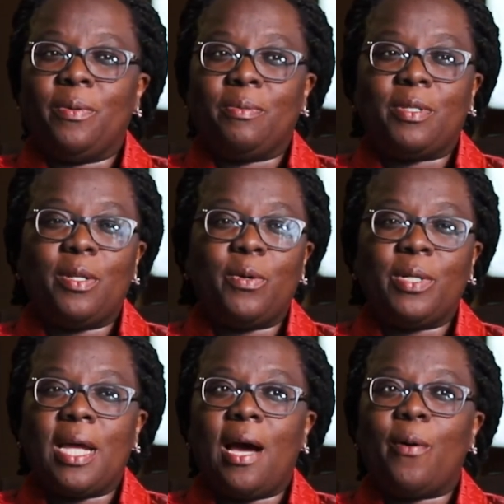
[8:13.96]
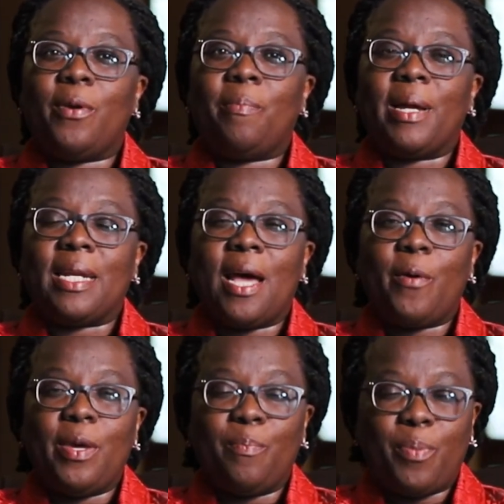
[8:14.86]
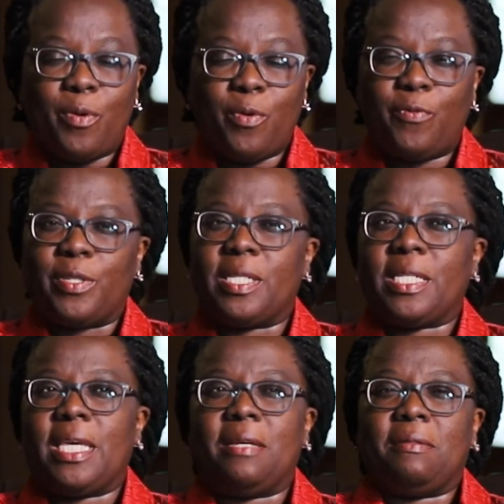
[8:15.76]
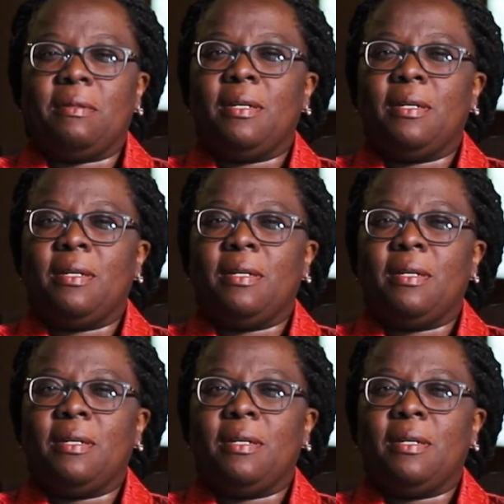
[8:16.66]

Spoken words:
Slow down, but now improve the skill